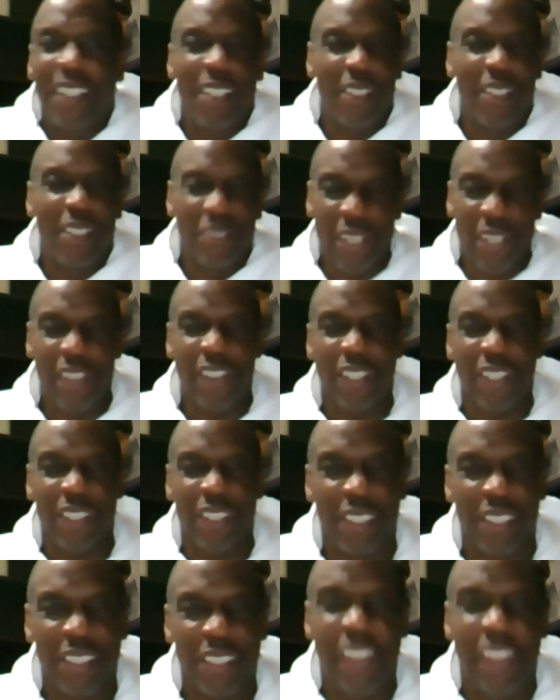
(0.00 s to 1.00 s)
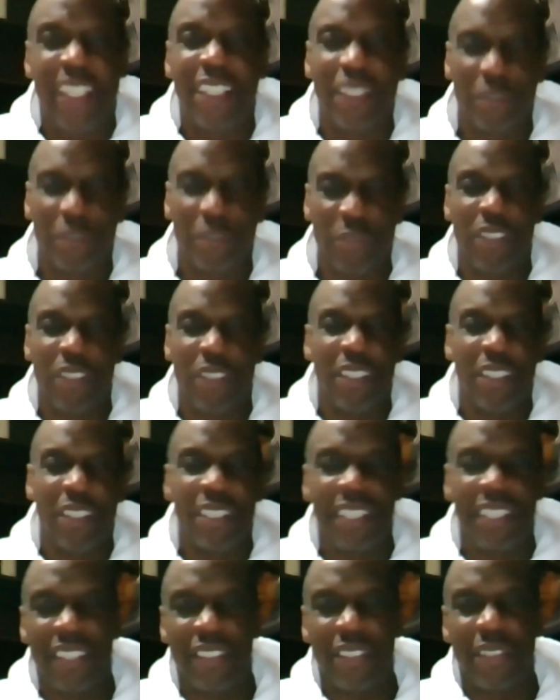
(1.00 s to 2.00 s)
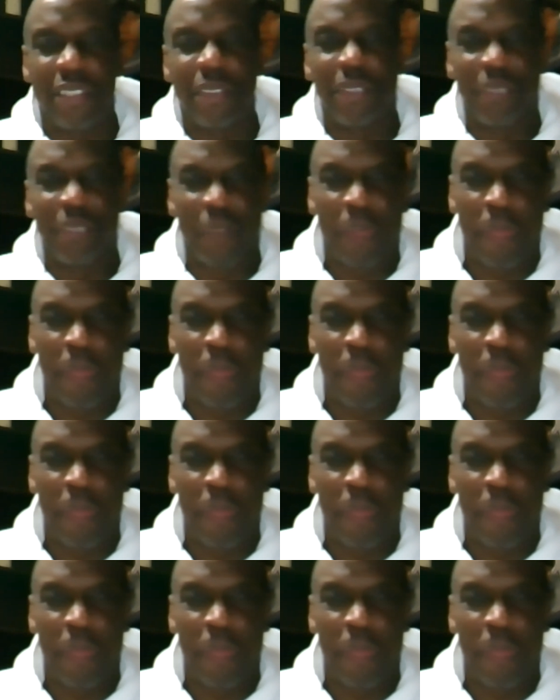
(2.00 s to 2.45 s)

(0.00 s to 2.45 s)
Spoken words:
Well, it's great talking to you, and I look forward to seeing you again soon.